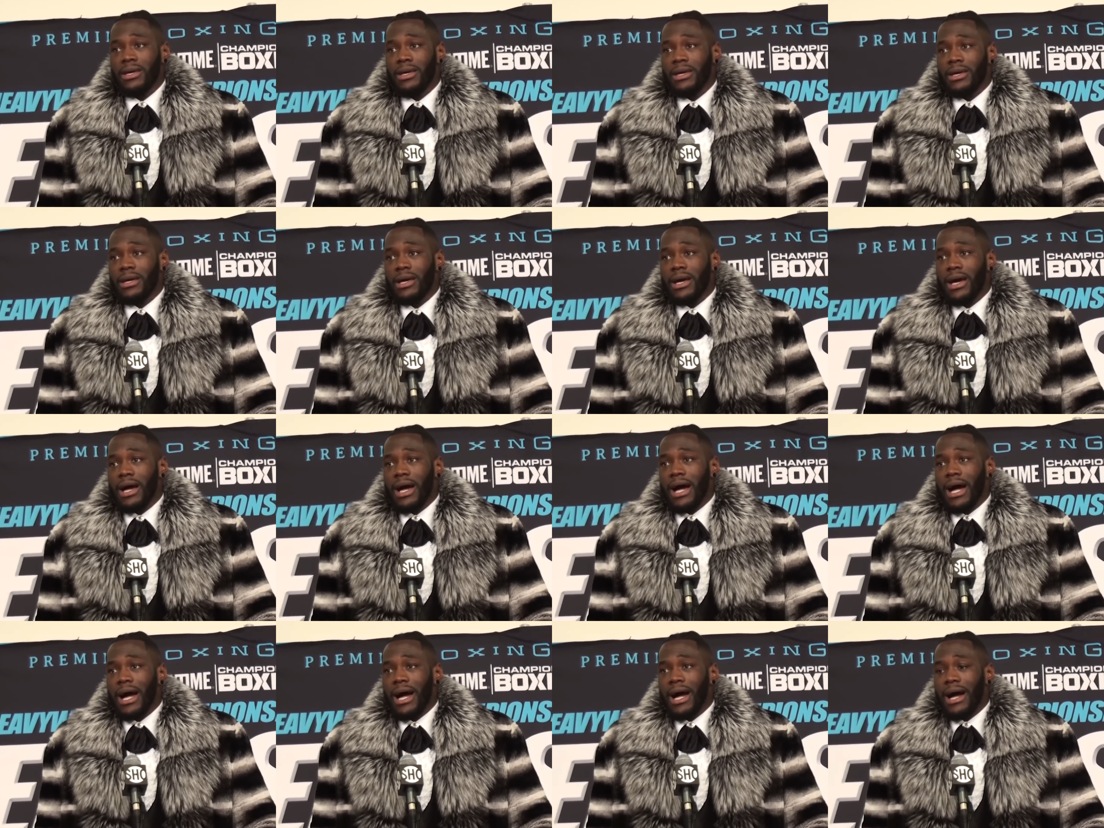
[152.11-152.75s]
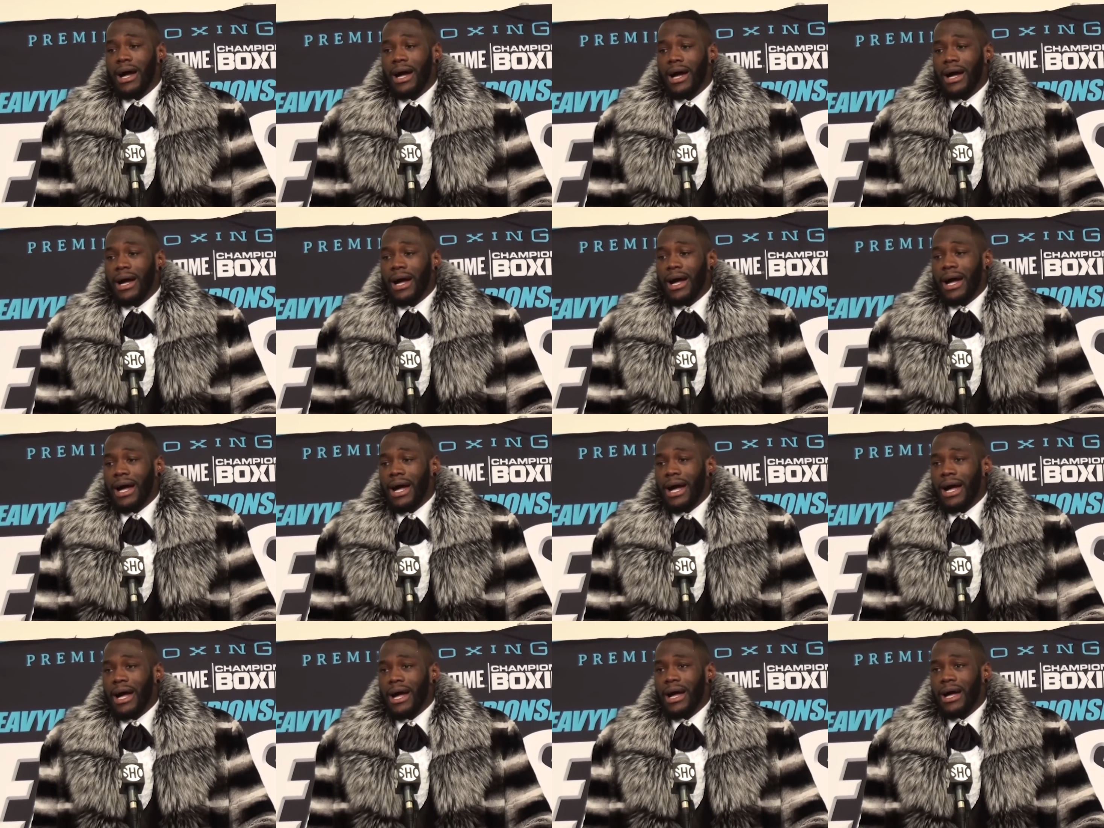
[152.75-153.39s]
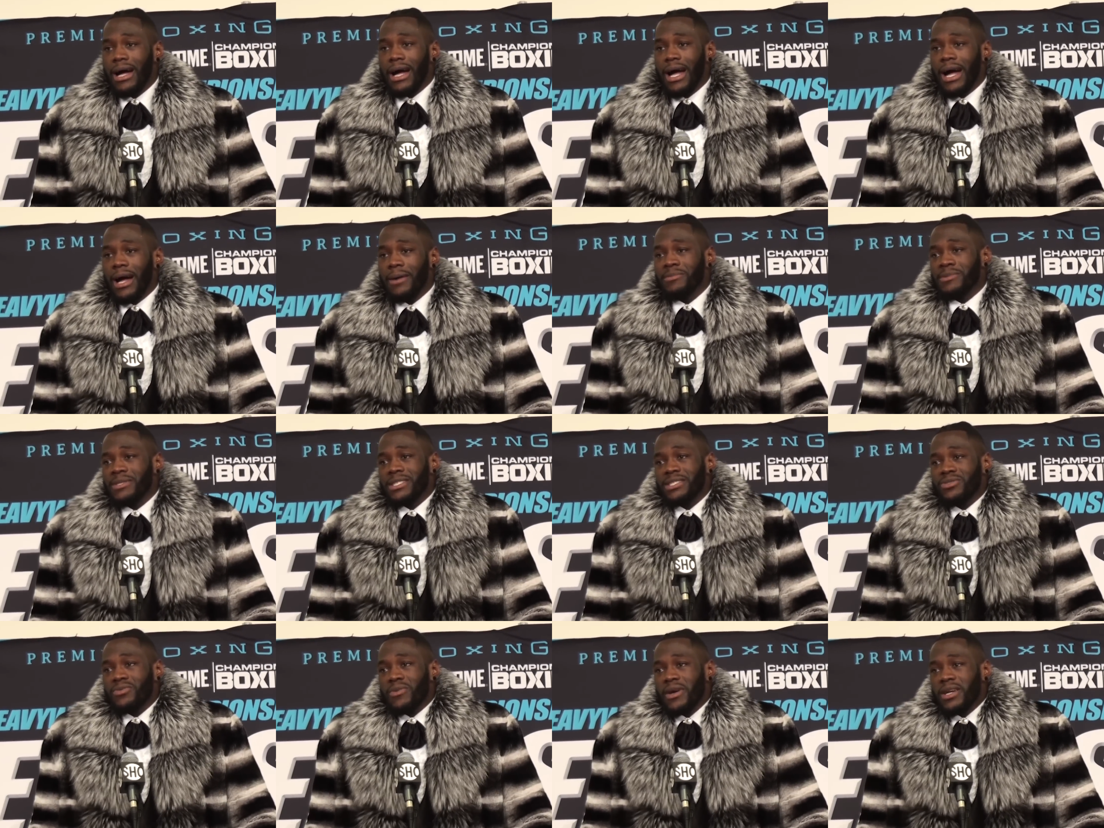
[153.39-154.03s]
facts. I'm
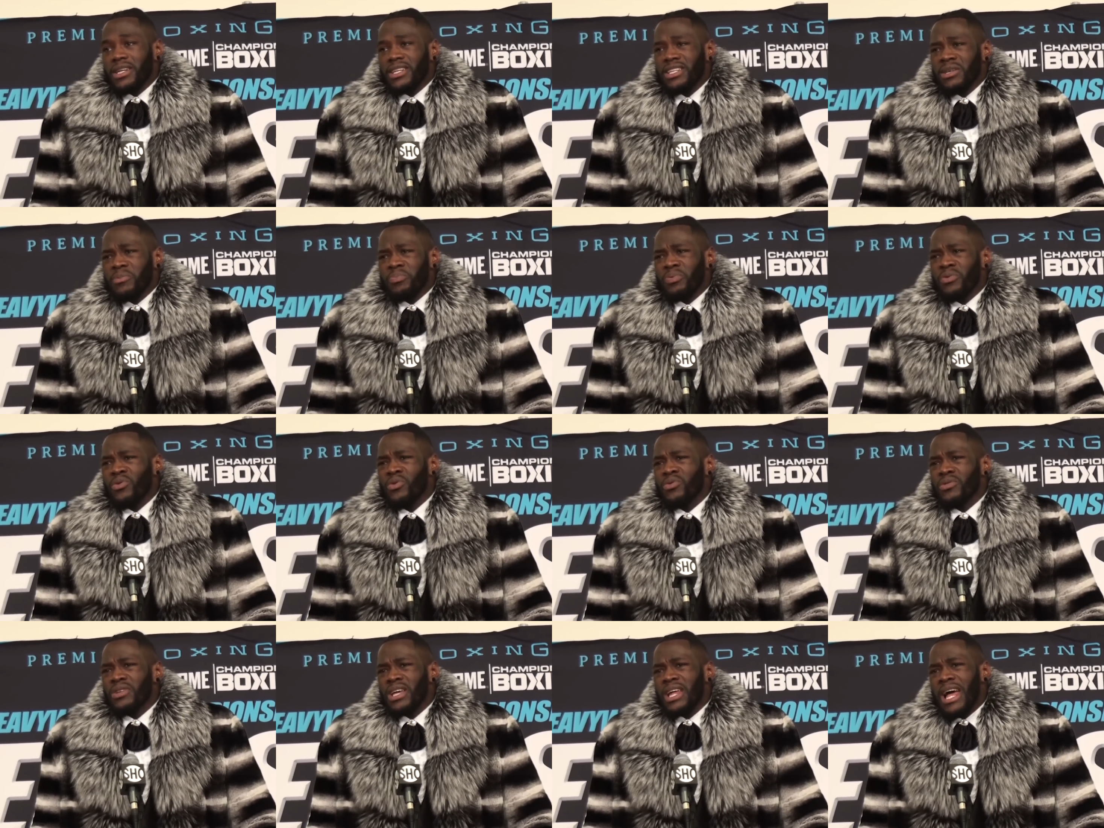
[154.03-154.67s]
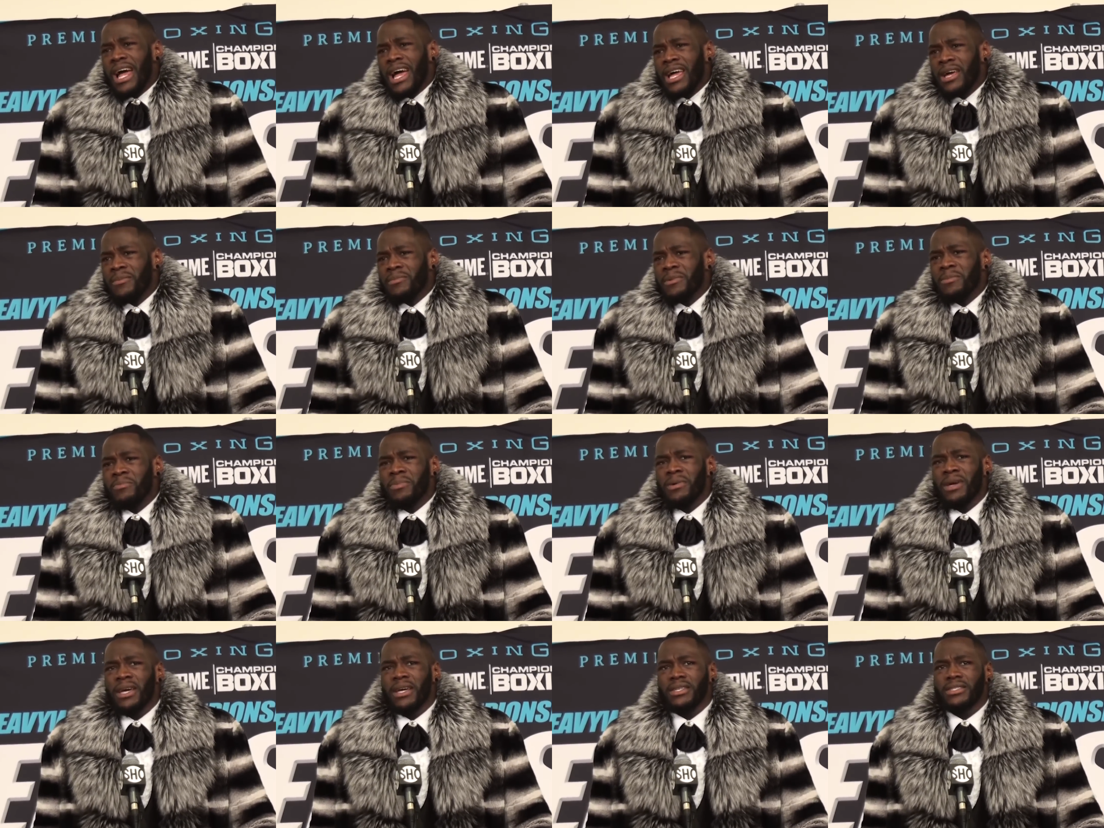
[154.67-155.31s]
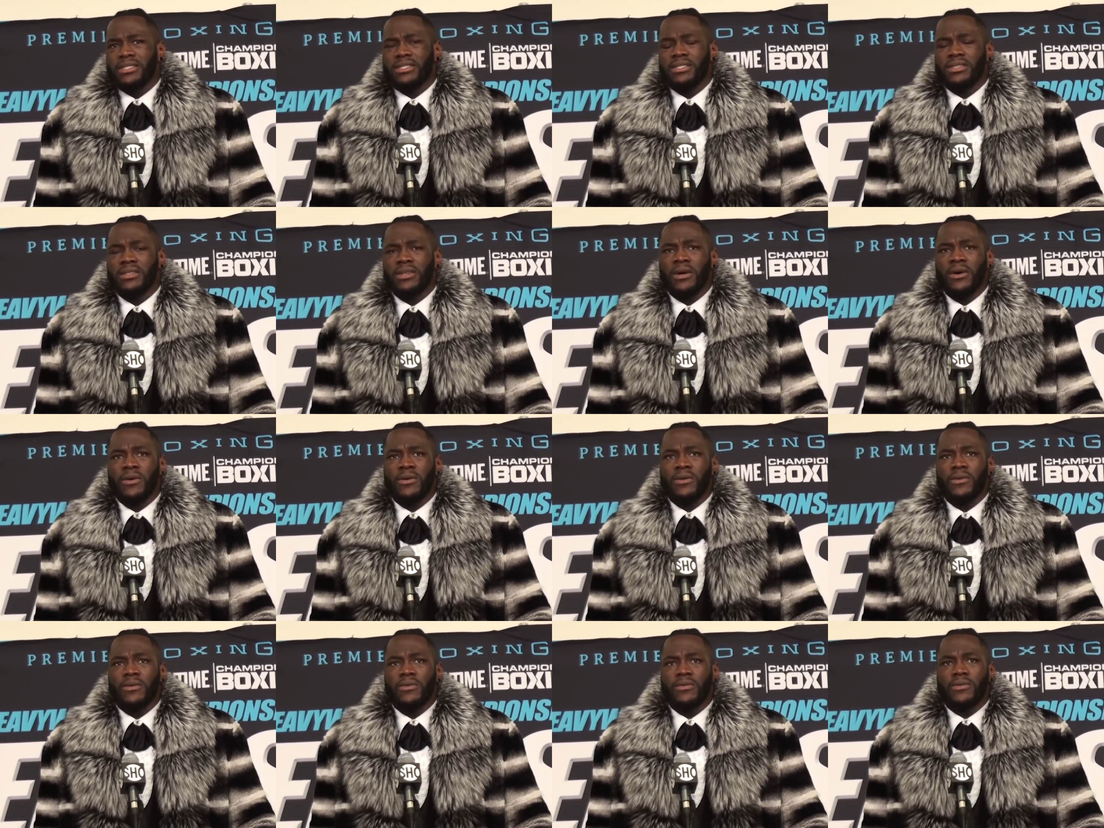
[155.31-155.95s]
just ready to prove that I am the best, you
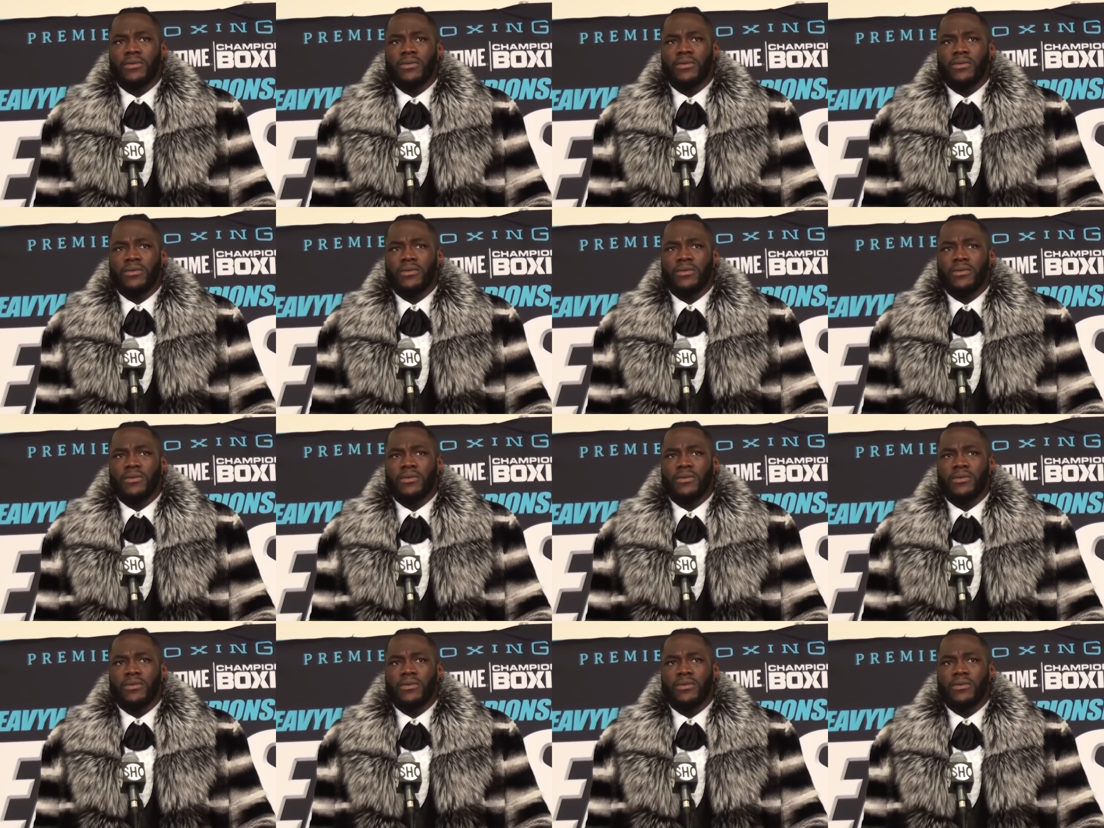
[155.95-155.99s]
know.